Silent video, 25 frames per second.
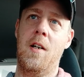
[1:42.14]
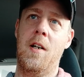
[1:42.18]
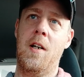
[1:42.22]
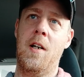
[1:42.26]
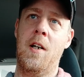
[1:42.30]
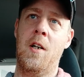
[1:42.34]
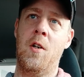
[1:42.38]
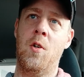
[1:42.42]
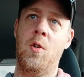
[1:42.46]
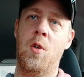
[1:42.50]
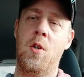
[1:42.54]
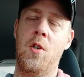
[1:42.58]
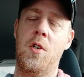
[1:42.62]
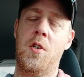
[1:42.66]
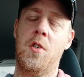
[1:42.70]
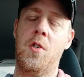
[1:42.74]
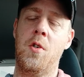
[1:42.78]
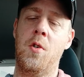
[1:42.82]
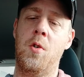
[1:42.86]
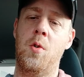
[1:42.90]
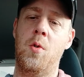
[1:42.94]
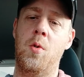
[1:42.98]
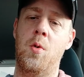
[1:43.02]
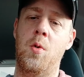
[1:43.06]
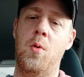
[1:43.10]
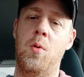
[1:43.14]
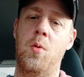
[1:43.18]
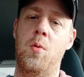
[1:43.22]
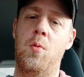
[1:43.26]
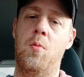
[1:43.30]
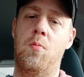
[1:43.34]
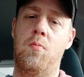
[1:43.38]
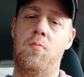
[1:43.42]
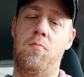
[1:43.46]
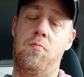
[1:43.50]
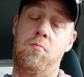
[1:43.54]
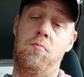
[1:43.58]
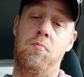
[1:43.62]
in order to
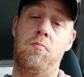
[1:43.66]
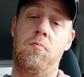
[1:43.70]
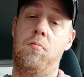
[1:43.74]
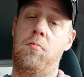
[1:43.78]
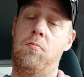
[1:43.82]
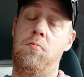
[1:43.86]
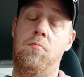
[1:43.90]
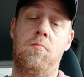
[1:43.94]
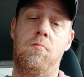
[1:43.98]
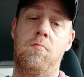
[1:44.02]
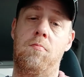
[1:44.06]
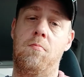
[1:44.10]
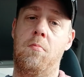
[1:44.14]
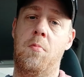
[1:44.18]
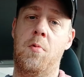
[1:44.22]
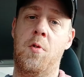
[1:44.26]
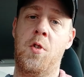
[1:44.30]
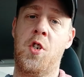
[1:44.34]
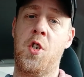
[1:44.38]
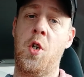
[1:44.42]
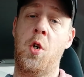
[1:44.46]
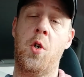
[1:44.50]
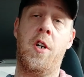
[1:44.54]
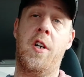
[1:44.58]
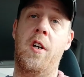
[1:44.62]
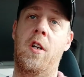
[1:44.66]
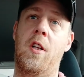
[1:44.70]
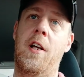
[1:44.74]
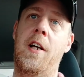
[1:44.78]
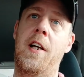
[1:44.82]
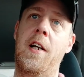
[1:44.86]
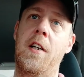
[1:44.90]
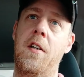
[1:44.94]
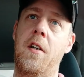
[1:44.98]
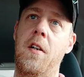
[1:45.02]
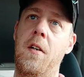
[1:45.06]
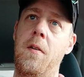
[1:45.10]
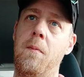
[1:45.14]

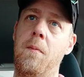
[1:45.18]
circulate.